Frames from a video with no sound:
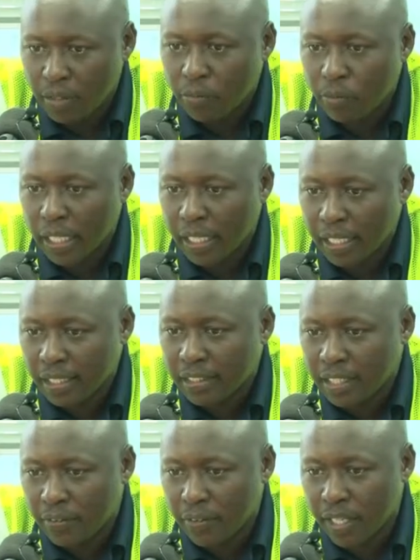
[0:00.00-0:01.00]
We get
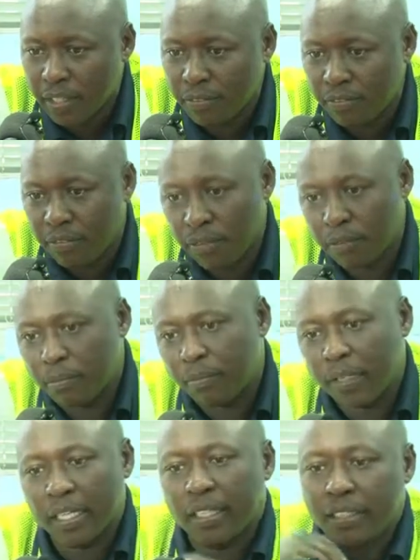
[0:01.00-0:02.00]
away
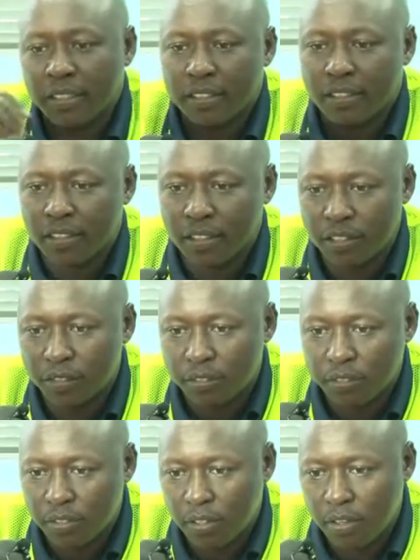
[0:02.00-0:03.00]
from these
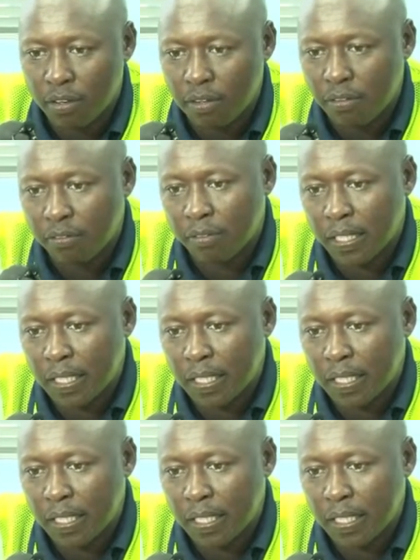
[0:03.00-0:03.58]
issues of